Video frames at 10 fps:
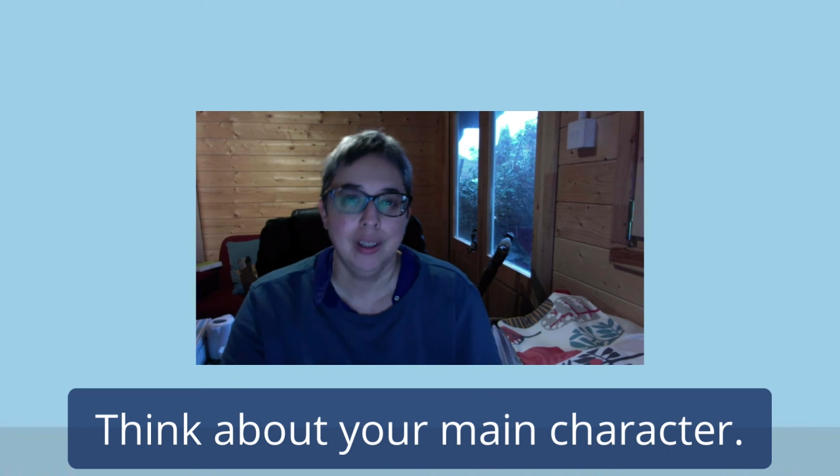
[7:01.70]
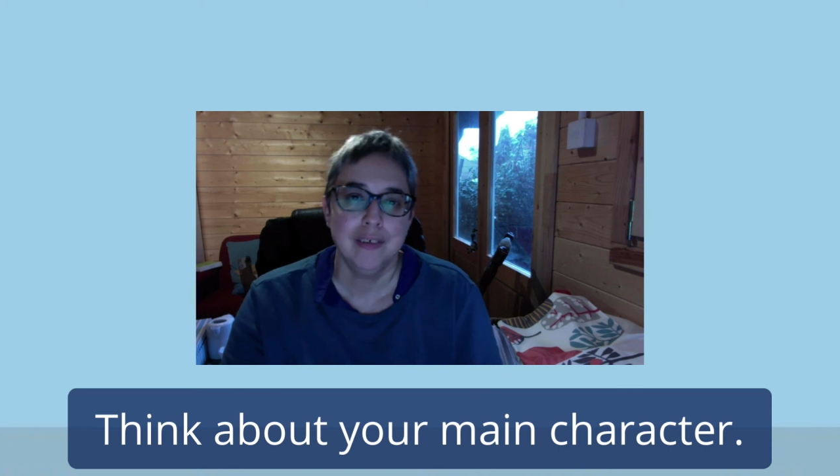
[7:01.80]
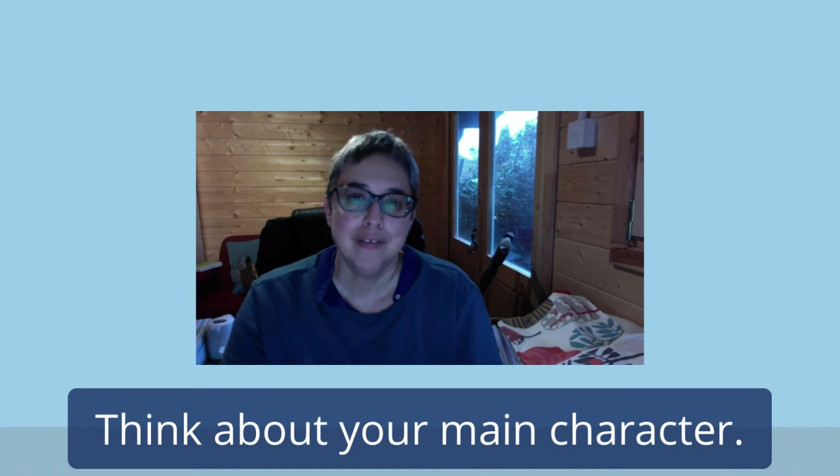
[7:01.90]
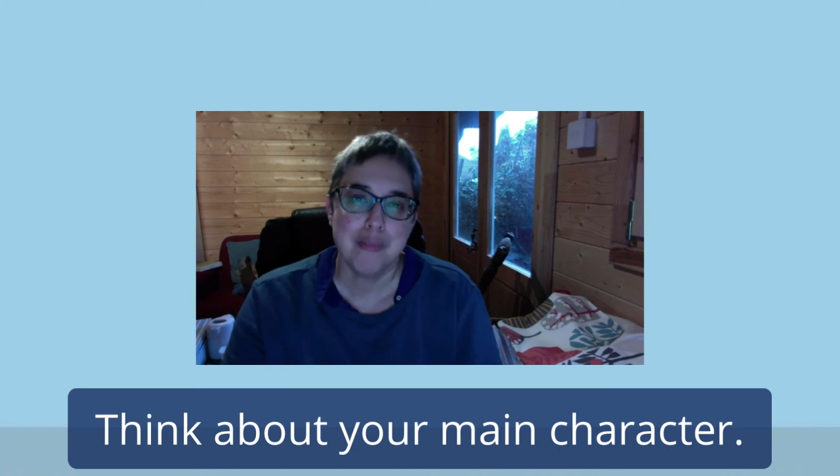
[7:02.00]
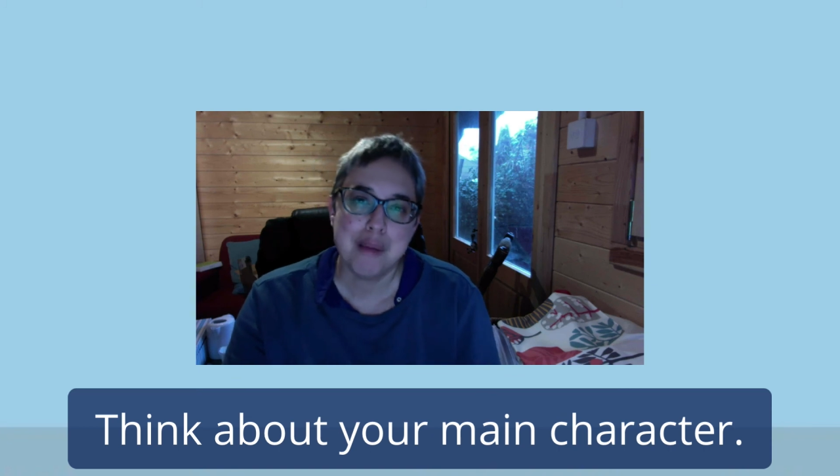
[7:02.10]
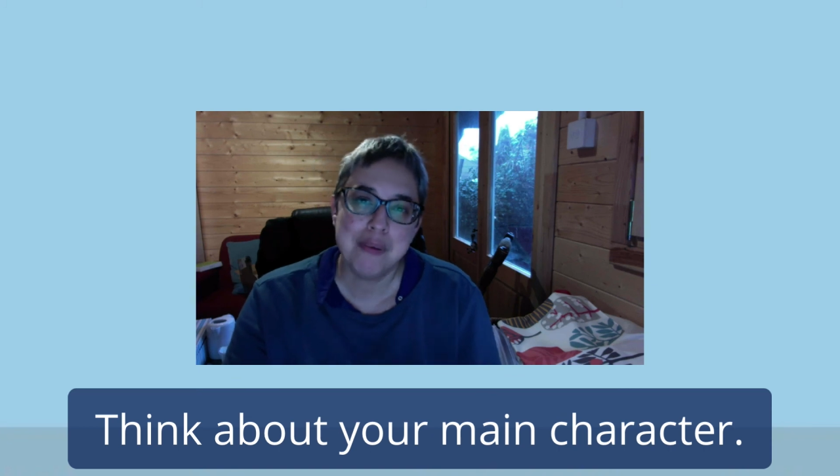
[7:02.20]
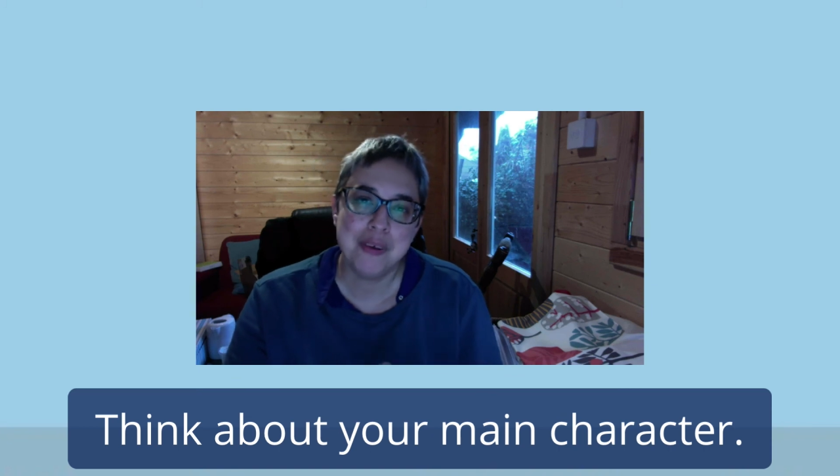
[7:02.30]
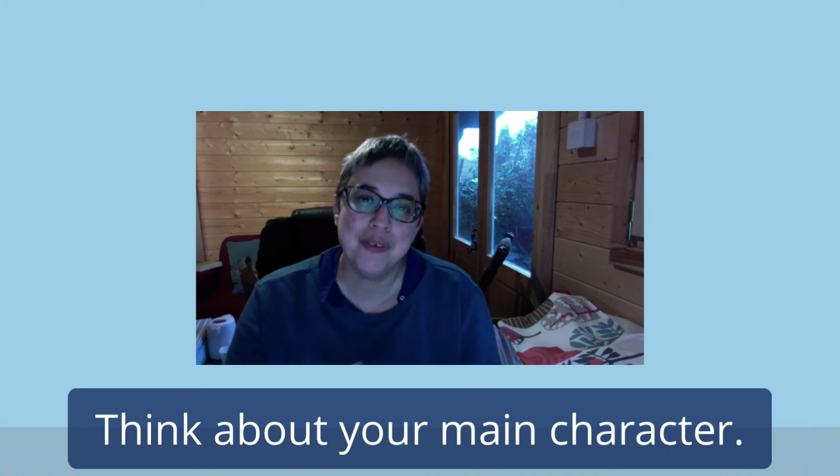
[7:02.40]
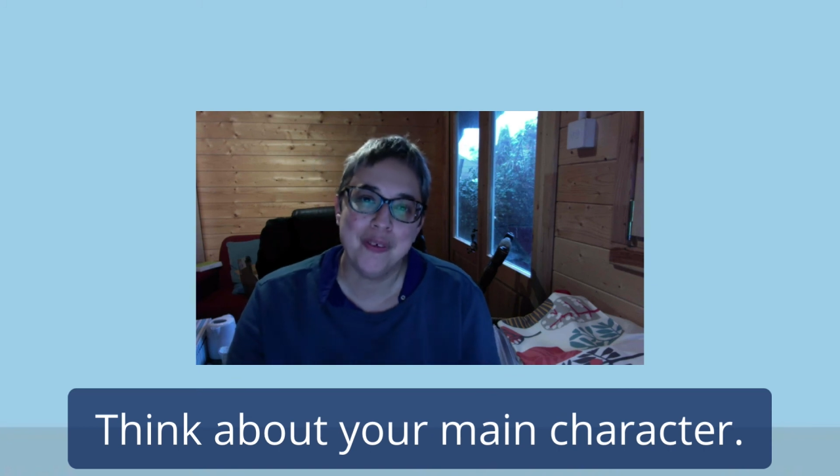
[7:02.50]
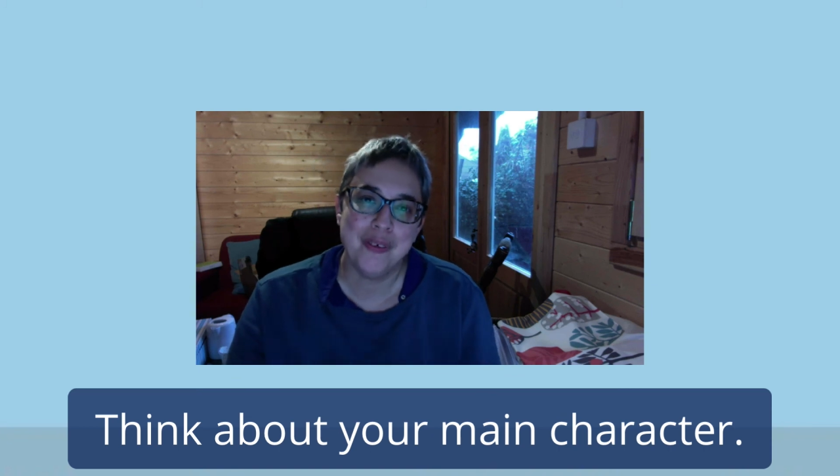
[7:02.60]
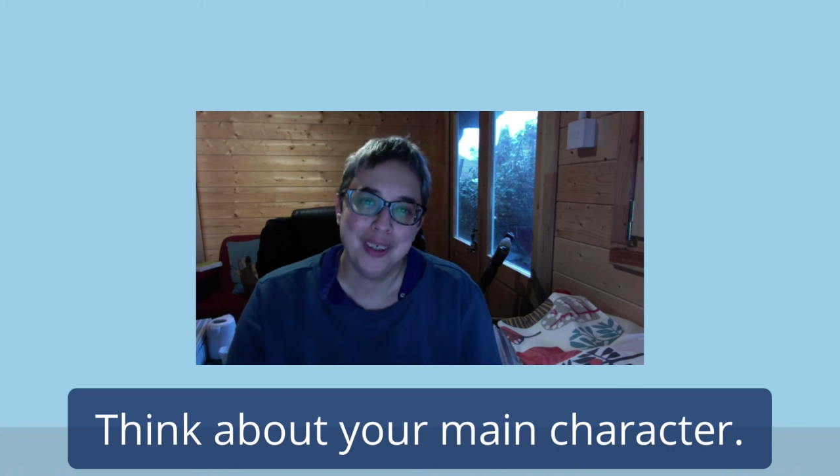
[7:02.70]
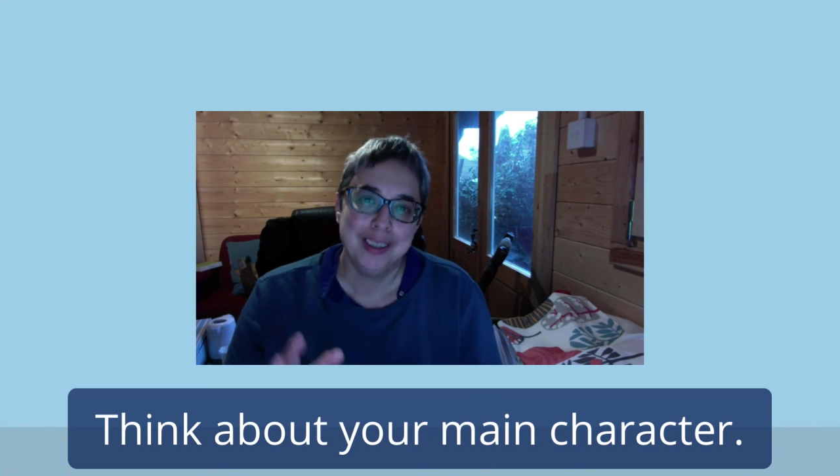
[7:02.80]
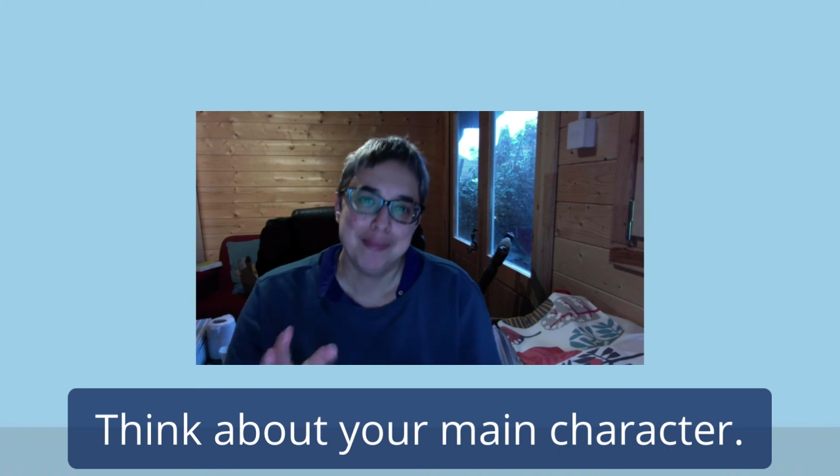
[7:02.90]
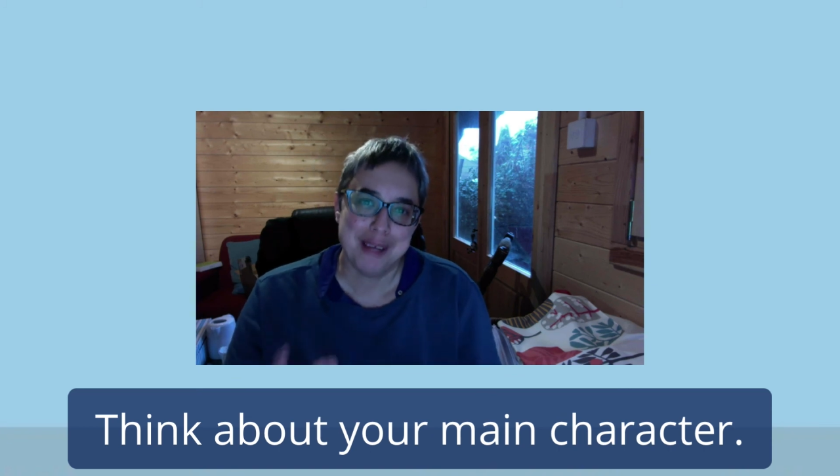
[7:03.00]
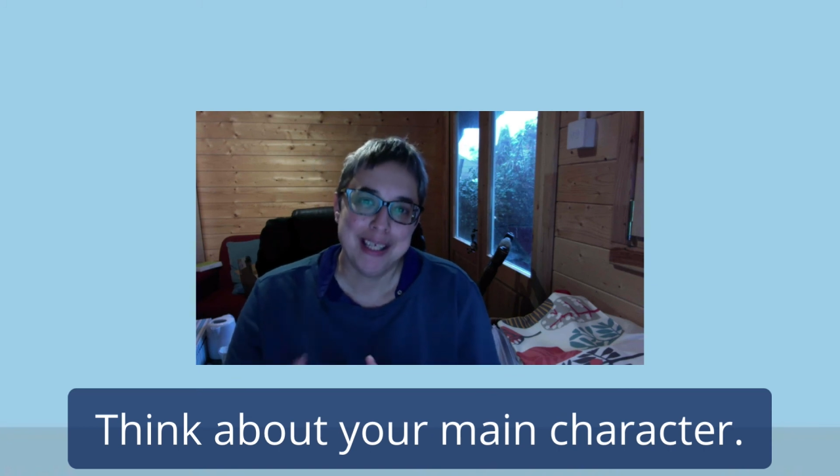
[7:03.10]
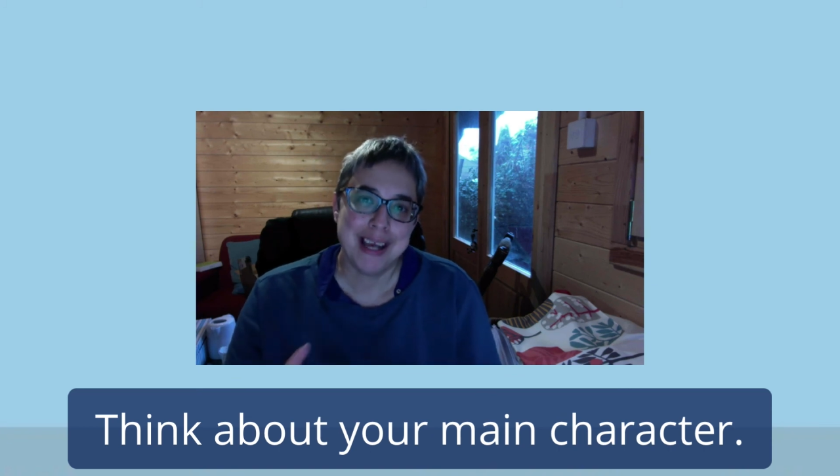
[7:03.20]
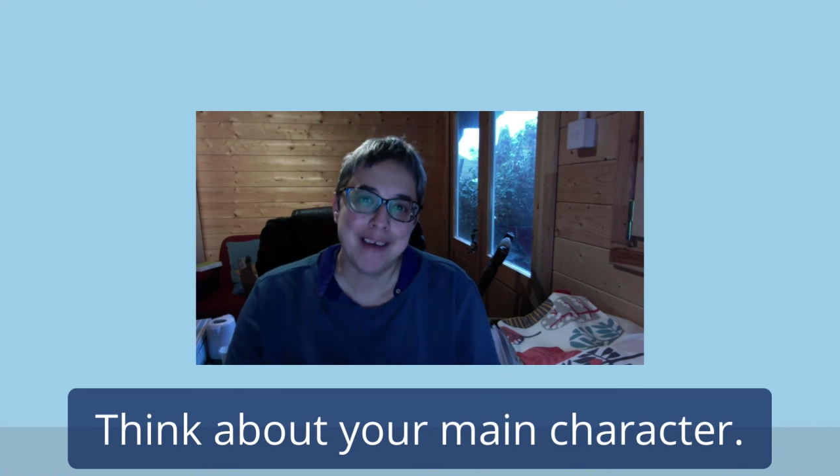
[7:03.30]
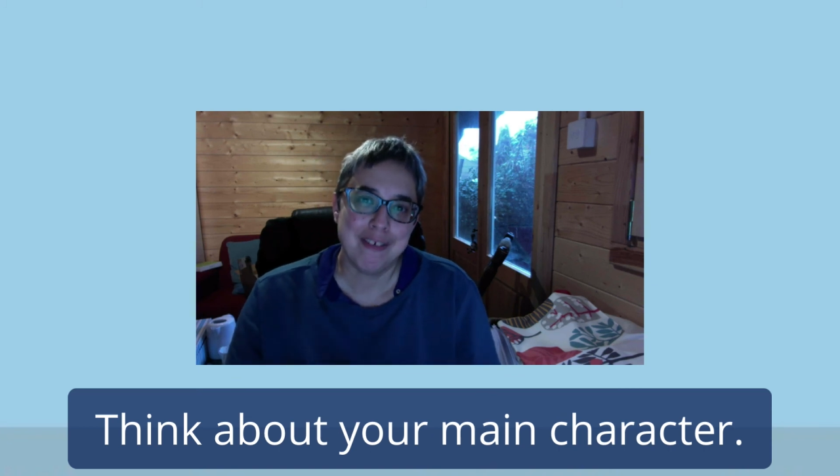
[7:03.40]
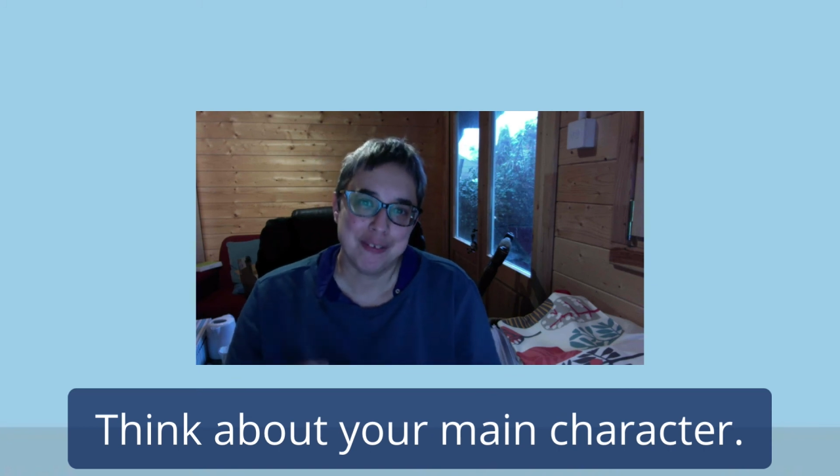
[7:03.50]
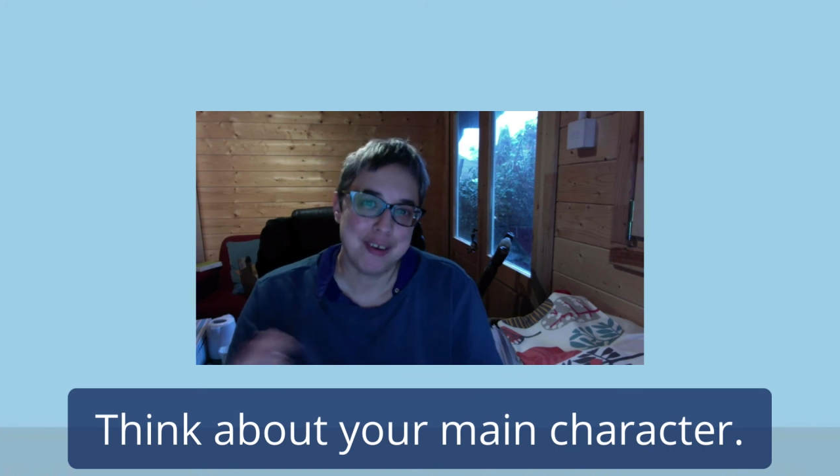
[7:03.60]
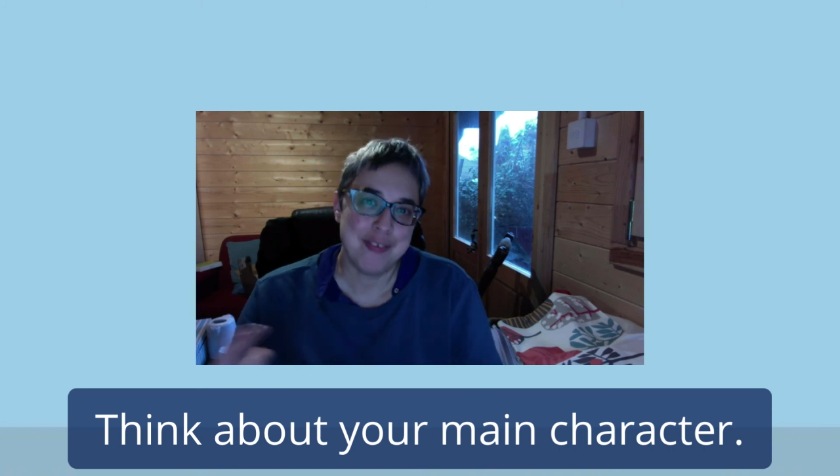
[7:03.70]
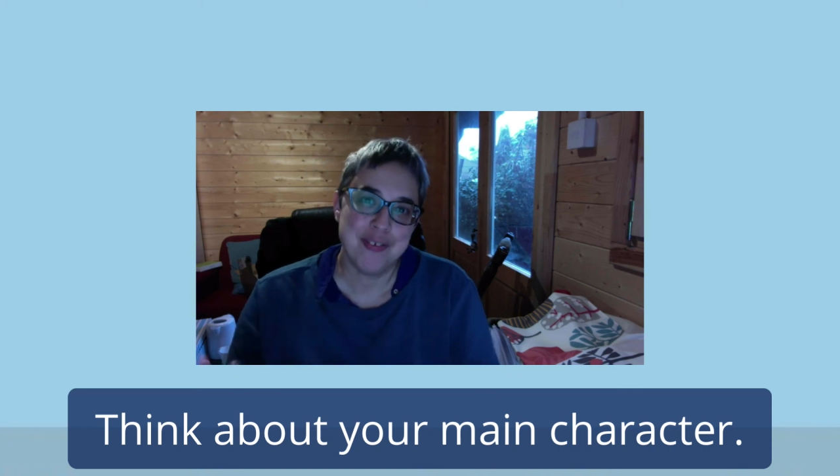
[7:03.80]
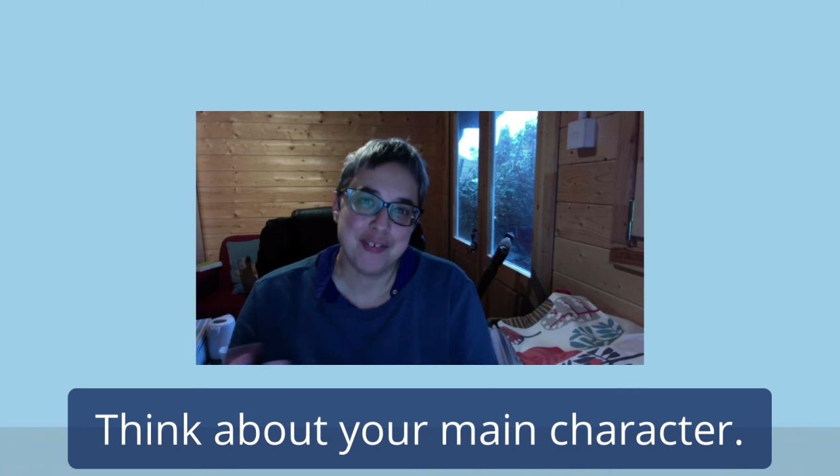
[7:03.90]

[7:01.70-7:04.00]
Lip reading: Remember, your main character isn't